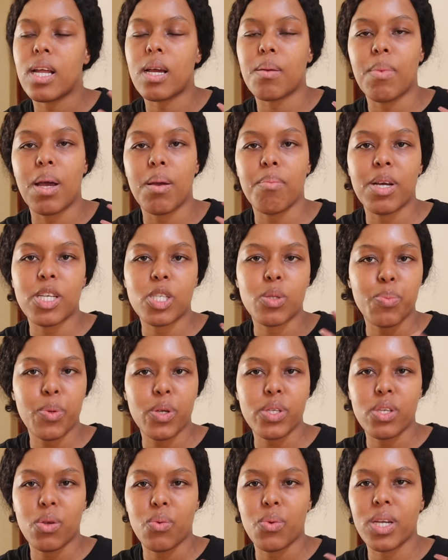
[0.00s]
Like, my
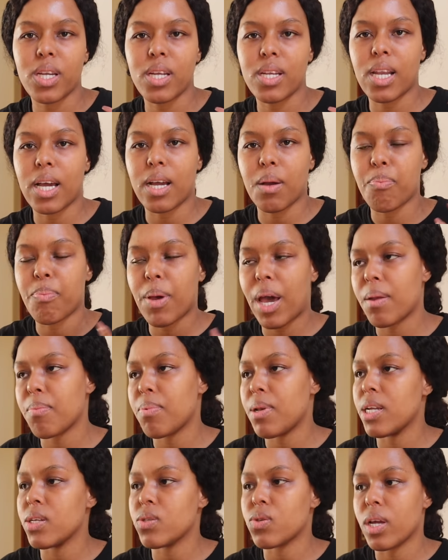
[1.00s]
spirits are really in, like, a bad
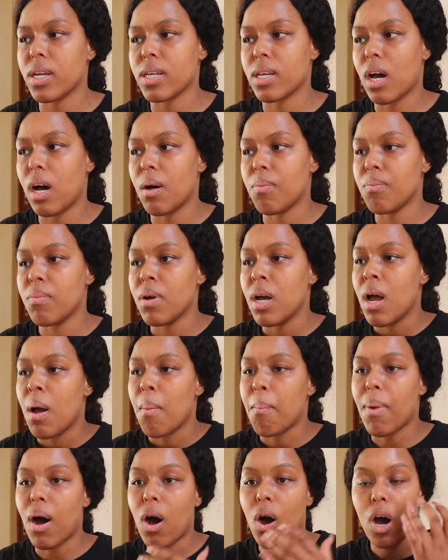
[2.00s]
place right now.
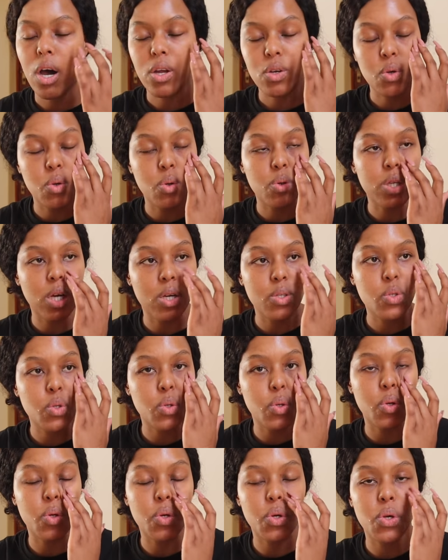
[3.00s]
My heart goes out to
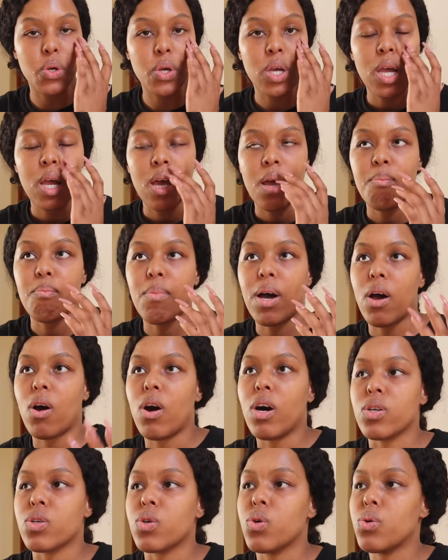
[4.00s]
her. My
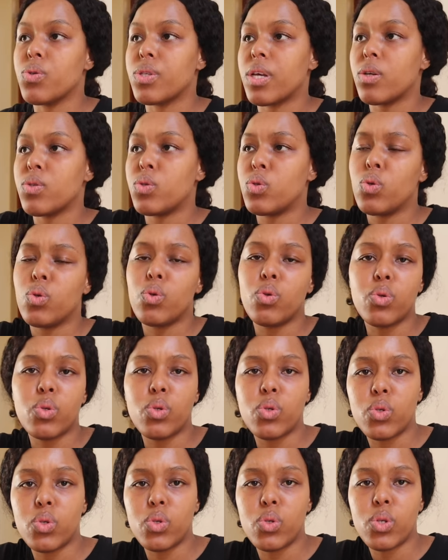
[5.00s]
heart goes out to
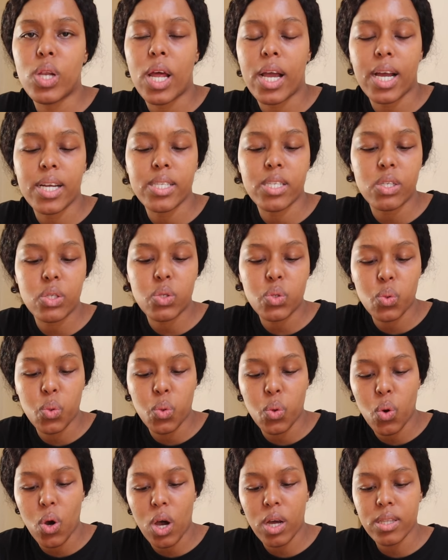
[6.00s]
Lulu. Like, I just
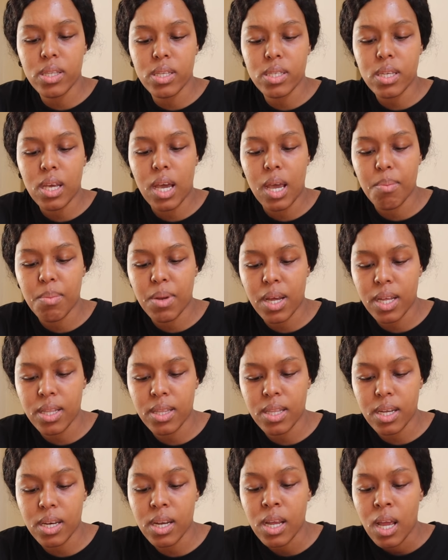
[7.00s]
saw on the timeline
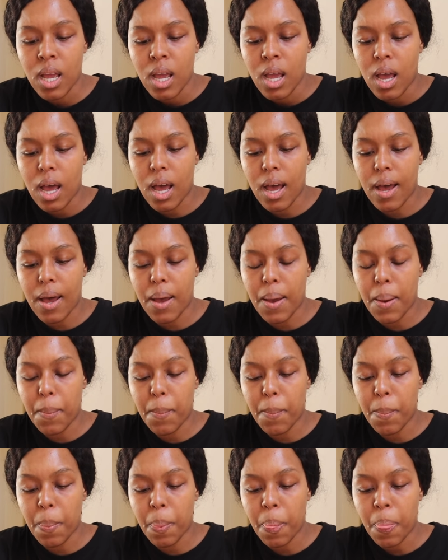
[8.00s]
that,
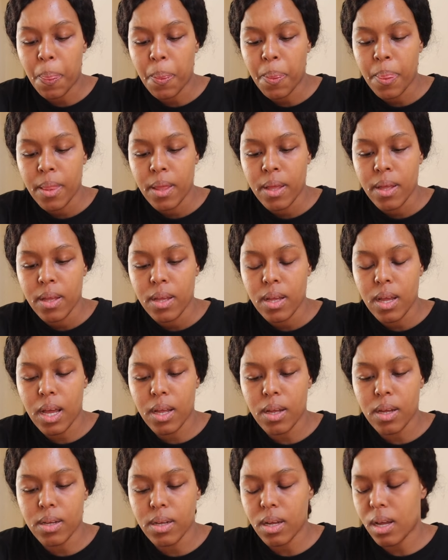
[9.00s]

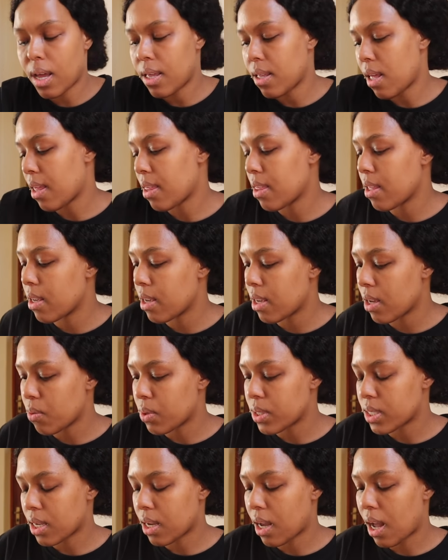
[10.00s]
I think it
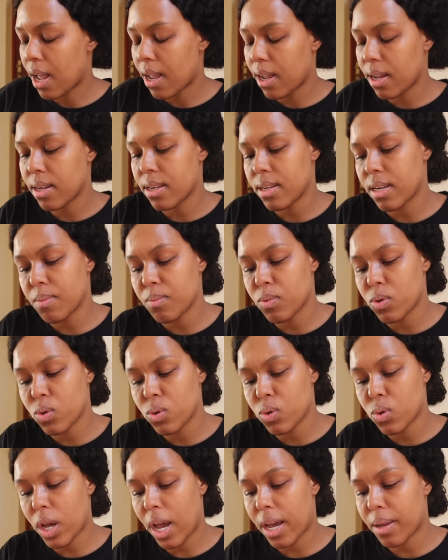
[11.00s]
was a guy named
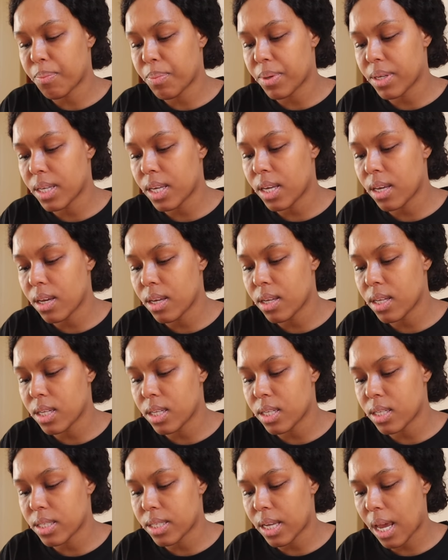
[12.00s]
Lulu had been
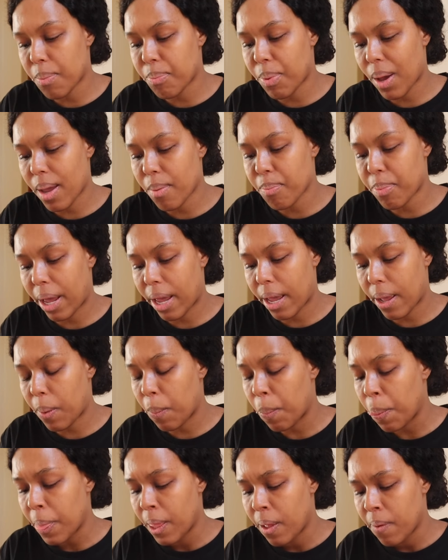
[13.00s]
killed by,